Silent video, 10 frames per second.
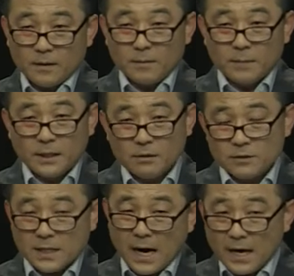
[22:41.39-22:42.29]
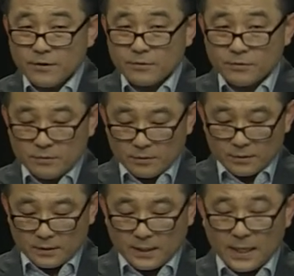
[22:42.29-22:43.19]
But I would argue
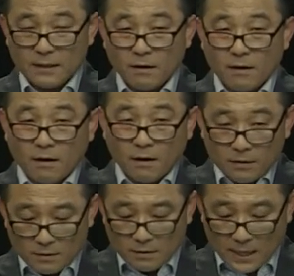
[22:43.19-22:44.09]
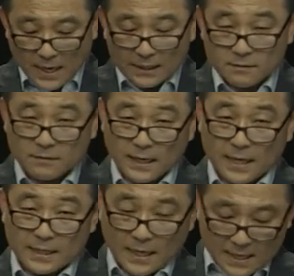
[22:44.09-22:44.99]
that underlying the
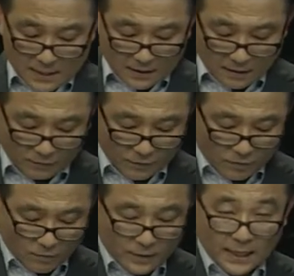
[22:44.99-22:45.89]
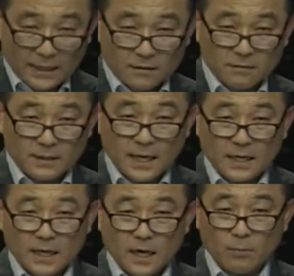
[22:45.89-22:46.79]
data, if you look at the
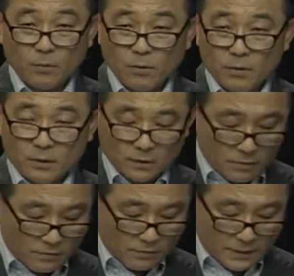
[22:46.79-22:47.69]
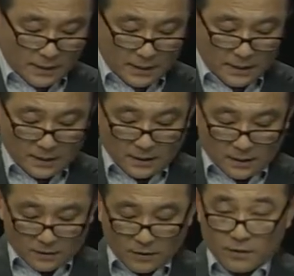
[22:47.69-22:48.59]
data more closely,
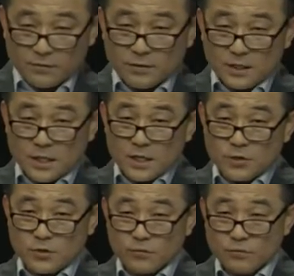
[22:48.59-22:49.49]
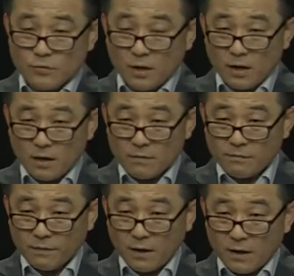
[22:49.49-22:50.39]
there's an issue
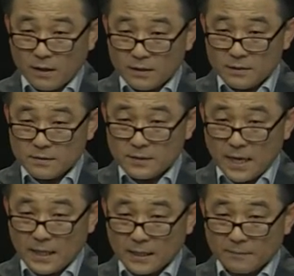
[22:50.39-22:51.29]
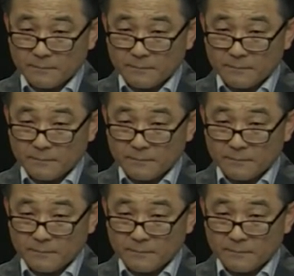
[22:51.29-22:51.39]
of understanding.